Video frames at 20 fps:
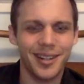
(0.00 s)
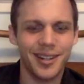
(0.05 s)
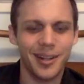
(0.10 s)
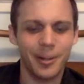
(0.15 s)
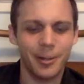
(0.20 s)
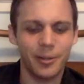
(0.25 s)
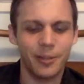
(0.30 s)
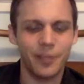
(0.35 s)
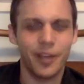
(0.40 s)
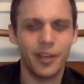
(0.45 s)
I
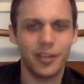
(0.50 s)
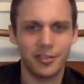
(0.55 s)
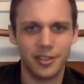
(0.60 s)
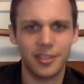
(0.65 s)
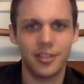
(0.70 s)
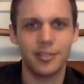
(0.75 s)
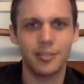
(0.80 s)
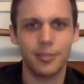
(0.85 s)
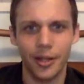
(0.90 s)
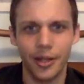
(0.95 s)
was
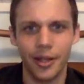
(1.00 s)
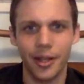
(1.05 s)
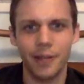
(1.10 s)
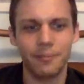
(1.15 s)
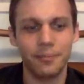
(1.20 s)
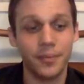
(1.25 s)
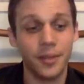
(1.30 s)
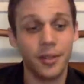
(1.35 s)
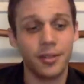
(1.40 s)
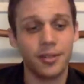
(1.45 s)
fascinated by
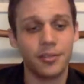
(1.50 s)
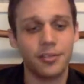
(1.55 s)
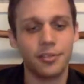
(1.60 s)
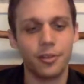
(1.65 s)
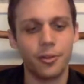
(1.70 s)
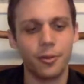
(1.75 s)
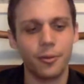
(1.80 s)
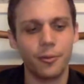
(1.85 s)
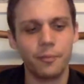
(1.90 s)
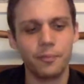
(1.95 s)
that.
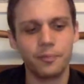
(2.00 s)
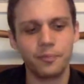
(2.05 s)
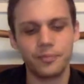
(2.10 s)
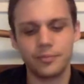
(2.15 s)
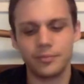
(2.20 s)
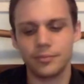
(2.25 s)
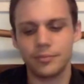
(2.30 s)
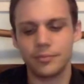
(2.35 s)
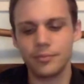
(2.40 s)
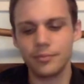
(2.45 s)
So
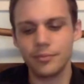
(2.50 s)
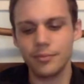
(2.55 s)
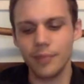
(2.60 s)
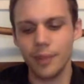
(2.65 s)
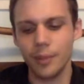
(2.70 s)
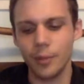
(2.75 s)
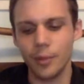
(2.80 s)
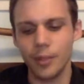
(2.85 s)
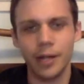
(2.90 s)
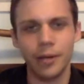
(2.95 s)

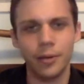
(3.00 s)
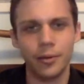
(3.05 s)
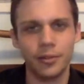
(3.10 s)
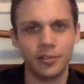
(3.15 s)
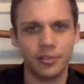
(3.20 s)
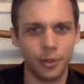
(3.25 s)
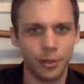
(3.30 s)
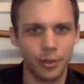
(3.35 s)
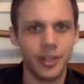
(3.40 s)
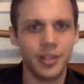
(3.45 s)
when I
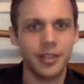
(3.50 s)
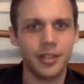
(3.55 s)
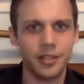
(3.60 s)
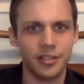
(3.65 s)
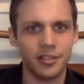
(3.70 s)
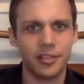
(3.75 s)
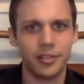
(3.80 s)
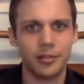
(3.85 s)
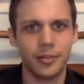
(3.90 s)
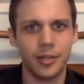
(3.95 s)
was learning
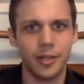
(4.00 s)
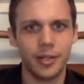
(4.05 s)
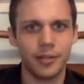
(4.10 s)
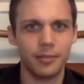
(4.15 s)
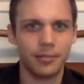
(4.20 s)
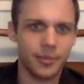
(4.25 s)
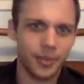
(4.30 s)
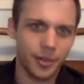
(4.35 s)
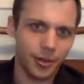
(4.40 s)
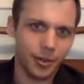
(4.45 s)
this on my
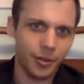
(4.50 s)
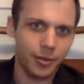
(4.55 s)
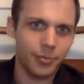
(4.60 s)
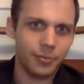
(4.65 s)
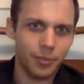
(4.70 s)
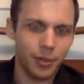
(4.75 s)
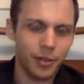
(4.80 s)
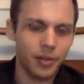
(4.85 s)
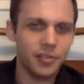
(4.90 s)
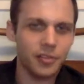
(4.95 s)

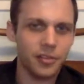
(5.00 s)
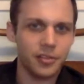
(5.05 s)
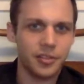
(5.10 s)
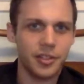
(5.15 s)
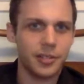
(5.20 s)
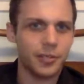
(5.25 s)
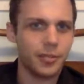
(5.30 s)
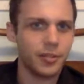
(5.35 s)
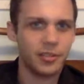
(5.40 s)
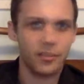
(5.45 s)
own personal
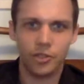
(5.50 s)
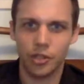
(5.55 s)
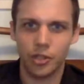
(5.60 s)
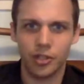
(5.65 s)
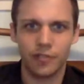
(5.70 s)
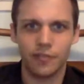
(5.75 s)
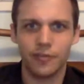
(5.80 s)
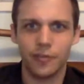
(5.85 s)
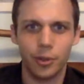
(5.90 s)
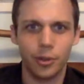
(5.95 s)
time, just
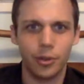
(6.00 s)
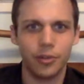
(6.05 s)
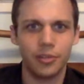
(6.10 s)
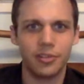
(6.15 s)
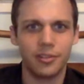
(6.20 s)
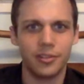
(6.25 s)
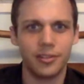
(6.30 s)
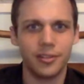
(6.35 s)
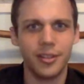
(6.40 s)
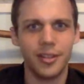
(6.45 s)
sharing photos
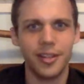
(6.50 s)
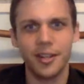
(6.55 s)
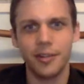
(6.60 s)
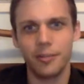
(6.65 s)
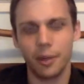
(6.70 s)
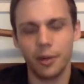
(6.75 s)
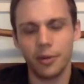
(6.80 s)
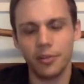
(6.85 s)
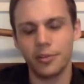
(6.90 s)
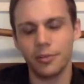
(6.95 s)
and
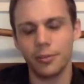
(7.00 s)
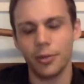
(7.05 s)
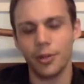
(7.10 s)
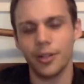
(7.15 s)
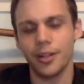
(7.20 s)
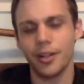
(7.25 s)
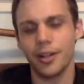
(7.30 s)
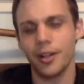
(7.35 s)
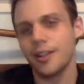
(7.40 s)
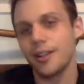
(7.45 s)
posts and
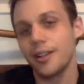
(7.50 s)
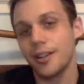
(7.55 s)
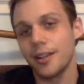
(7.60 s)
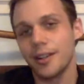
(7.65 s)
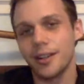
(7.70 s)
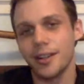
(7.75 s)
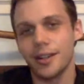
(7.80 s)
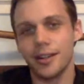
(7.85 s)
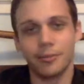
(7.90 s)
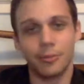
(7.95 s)
whatnot,
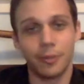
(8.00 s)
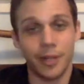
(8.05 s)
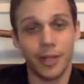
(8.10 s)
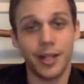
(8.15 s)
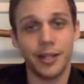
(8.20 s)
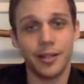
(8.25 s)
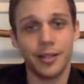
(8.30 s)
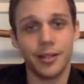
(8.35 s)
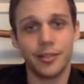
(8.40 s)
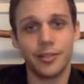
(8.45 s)
when I
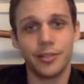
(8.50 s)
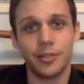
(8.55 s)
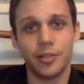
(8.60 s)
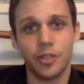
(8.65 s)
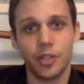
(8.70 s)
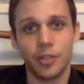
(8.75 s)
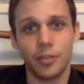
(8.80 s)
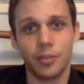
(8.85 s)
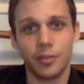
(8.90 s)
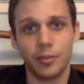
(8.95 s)
had the
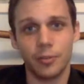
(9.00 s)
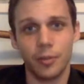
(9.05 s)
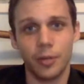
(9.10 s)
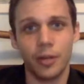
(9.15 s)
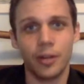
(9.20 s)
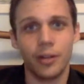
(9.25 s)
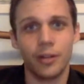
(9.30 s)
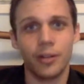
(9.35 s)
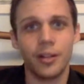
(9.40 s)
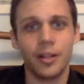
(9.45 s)
internship as
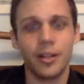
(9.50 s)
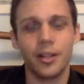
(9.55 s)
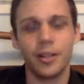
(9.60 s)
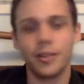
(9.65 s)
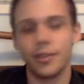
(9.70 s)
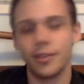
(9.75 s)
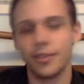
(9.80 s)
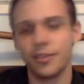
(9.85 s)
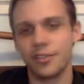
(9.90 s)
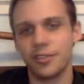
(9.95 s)
well,
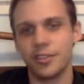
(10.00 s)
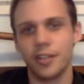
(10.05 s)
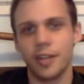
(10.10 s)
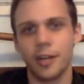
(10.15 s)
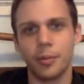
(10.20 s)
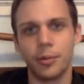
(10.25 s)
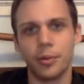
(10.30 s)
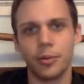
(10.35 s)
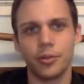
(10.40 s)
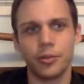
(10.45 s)
this
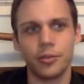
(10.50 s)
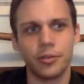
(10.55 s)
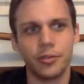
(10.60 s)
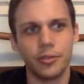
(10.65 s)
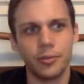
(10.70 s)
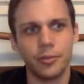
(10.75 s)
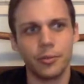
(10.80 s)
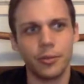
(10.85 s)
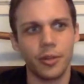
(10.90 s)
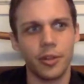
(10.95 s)
coupled
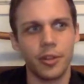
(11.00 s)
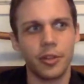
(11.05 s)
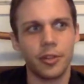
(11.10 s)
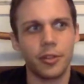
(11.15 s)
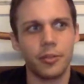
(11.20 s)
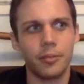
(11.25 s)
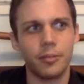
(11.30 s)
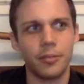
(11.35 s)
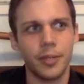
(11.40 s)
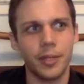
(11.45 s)
with
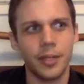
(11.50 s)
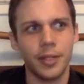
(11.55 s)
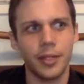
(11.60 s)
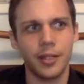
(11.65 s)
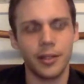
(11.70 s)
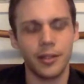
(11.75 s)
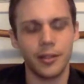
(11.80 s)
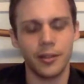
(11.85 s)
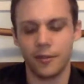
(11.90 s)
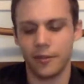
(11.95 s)

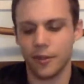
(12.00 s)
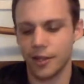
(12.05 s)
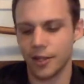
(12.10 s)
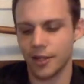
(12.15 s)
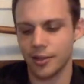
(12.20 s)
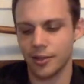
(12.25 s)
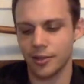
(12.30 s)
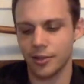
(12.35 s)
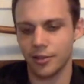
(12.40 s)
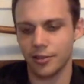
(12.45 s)
me
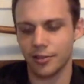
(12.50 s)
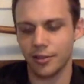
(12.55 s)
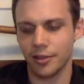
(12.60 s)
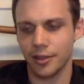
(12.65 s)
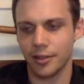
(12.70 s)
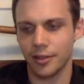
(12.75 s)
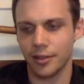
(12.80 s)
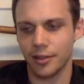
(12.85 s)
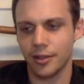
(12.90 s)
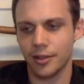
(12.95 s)
thinking just
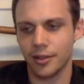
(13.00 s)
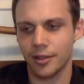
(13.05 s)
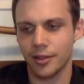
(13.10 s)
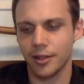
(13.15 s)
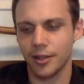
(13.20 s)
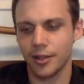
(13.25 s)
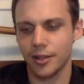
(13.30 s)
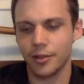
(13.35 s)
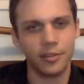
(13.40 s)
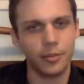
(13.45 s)
like
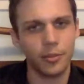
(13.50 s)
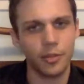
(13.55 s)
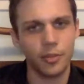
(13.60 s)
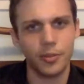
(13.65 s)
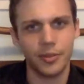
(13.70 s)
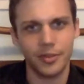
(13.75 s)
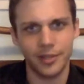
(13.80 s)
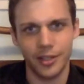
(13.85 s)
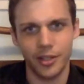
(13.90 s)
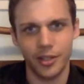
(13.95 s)
there's so
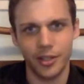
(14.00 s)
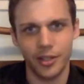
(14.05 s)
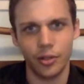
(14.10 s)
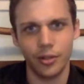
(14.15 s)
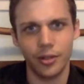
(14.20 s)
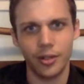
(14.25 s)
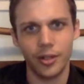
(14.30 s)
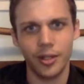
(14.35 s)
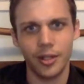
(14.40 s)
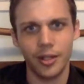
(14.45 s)
much
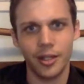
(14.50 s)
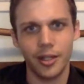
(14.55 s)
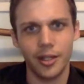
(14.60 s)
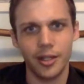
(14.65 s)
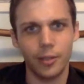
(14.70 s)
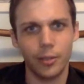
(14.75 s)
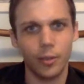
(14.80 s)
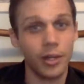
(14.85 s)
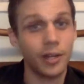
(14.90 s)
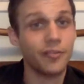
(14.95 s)
potential.
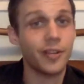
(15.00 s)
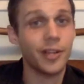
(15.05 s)
What